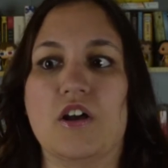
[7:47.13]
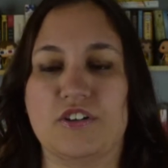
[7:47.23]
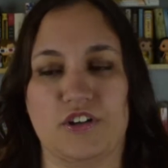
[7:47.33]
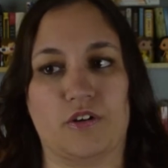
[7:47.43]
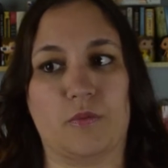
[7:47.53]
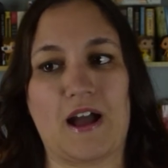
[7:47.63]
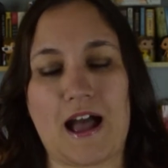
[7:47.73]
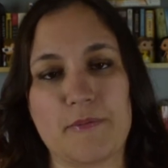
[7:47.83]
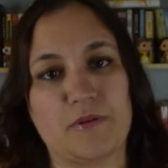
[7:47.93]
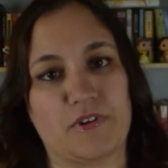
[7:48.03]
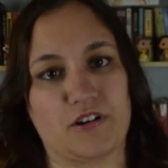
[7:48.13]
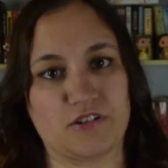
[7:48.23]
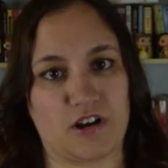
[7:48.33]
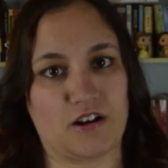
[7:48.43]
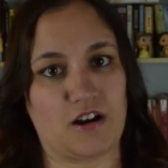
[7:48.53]
you know, what happened with her
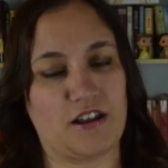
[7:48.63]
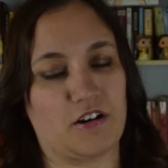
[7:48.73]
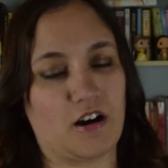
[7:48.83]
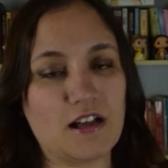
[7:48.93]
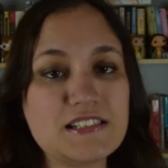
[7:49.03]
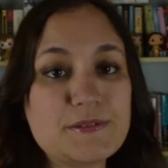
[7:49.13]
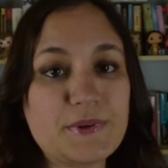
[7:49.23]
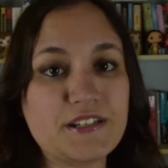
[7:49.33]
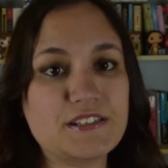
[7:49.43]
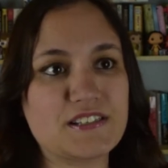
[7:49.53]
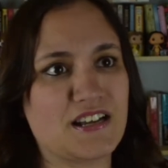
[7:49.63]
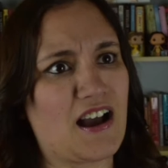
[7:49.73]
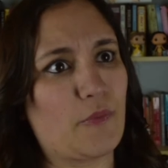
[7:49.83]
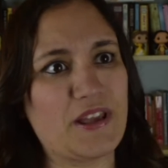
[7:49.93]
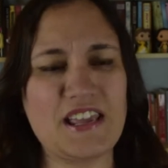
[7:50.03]
daughter and her husband.
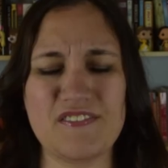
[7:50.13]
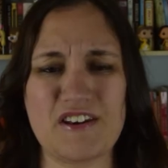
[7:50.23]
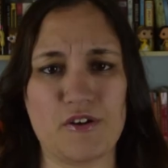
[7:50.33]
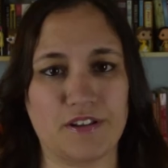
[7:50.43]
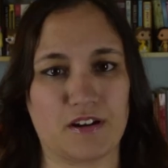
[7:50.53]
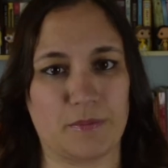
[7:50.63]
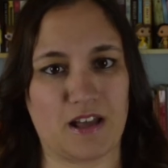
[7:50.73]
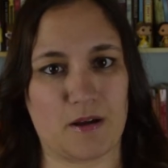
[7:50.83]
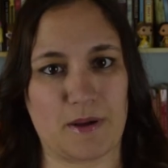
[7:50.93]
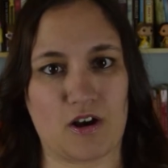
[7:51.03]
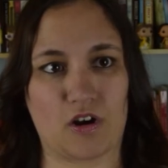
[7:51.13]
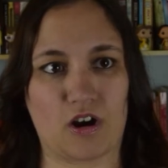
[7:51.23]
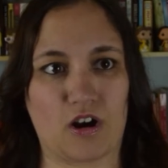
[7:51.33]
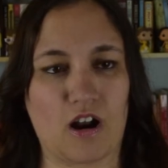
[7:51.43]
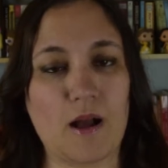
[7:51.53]
We even know a little bit about
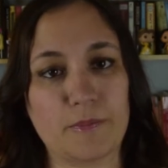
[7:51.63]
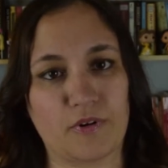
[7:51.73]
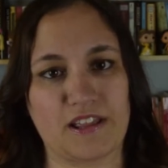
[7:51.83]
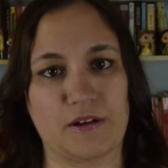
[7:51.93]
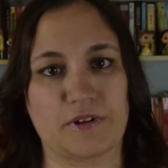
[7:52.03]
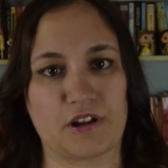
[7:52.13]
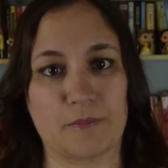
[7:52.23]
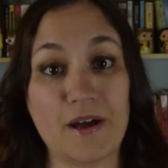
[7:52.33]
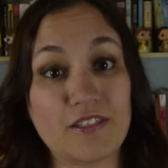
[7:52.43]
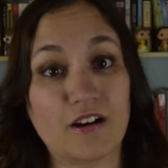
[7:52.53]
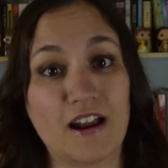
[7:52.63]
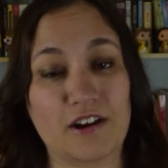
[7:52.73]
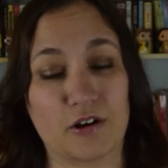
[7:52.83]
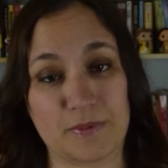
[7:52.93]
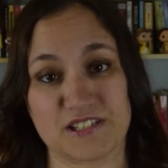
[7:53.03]
her upbringing with her mother and
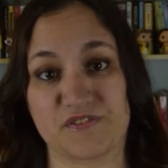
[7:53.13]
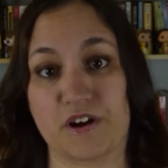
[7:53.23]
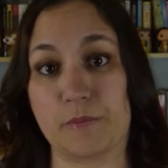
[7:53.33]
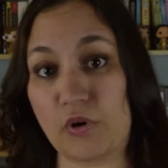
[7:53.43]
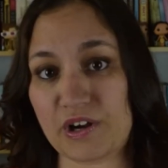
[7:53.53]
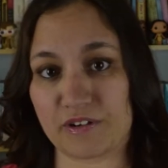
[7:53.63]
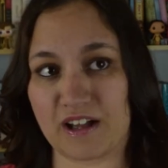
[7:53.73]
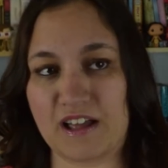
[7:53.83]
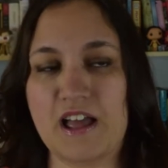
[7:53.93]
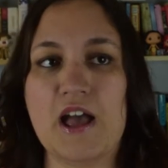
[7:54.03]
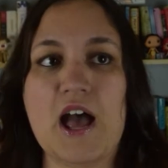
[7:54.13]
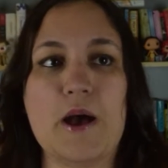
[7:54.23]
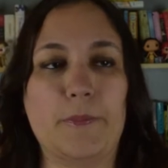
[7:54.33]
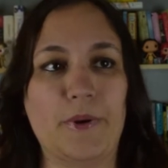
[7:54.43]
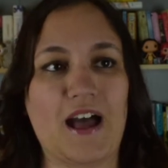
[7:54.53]
her best friend Moira,
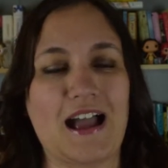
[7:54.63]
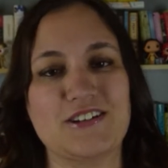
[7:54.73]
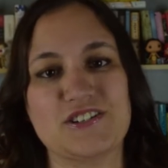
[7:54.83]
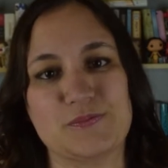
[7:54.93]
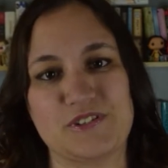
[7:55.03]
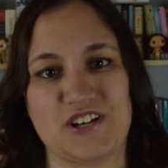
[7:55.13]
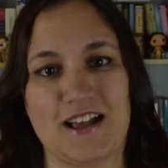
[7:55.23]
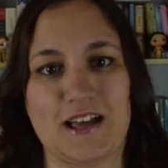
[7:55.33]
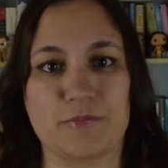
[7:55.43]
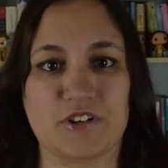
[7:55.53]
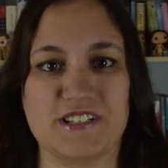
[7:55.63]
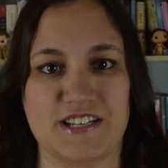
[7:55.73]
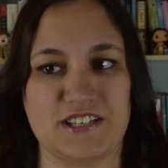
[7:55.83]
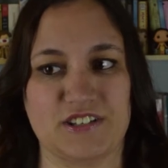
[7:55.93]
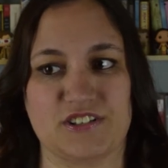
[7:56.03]
but I just wish I had more
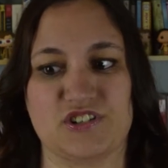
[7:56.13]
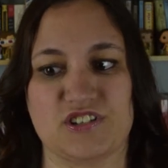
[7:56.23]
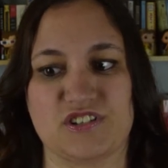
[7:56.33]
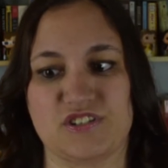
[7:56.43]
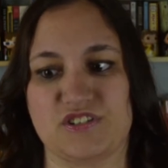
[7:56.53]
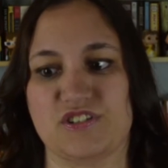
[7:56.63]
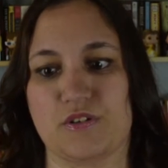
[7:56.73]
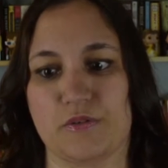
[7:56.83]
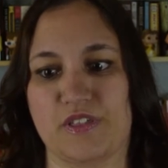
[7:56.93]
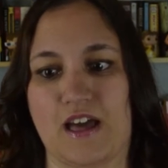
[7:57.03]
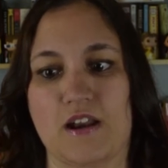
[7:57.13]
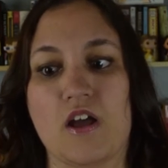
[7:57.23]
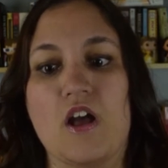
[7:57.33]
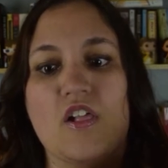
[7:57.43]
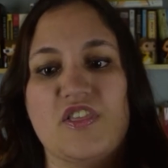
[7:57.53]
details just so that
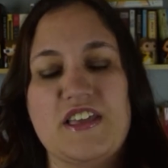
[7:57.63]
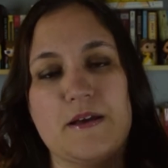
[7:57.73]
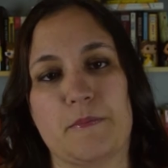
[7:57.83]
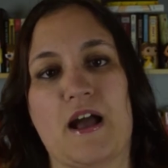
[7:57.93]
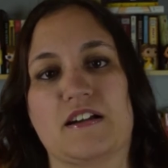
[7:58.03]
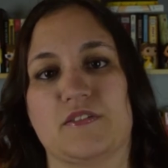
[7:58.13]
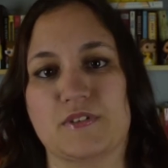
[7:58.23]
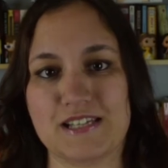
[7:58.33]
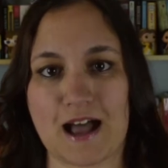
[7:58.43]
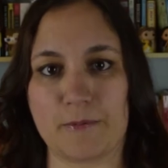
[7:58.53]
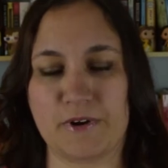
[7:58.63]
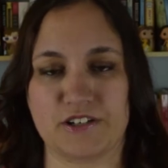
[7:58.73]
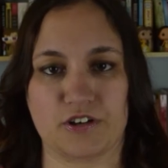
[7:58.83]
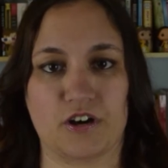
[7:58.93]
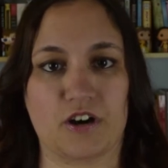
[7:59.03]
the impact of what's happening
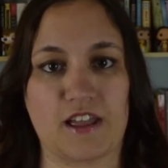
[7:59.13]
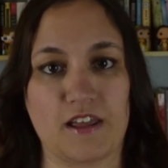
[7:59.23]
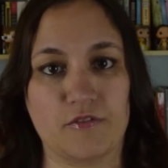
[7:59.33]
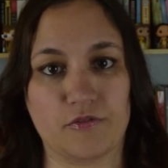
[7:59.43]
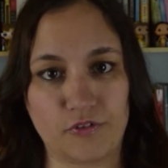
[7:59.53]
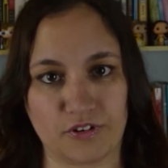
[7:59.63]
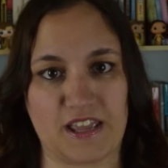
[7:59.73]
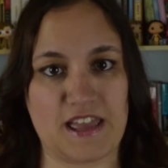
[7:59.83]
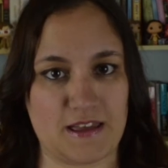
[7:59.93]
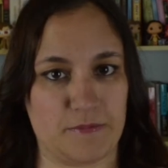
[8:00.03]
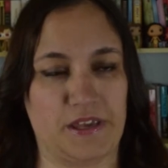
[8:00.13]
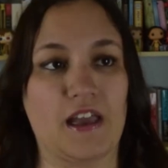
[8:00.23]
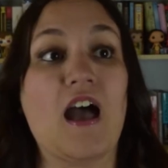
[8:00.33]
to her can fully hit me.